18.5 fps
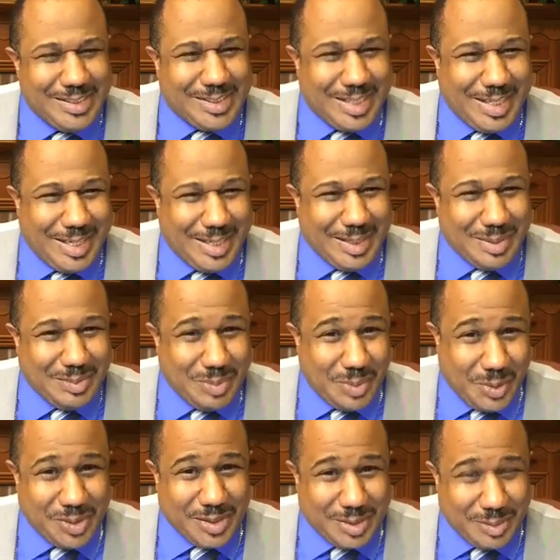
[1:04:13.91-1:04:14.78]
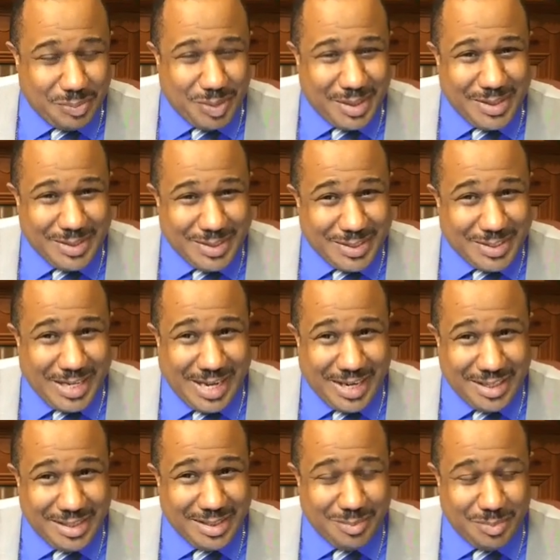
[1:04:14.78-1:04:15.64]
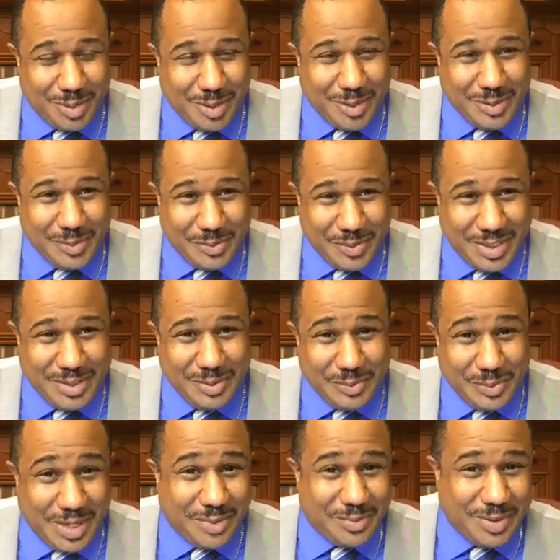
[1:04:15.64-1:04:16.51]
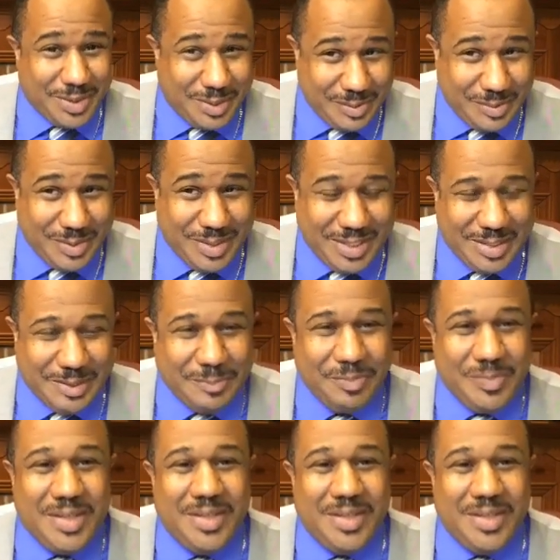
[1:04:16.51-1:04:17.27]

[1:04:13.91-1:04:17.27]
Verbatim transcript: Seeing them order the pina colada and the margarita. Why were you there?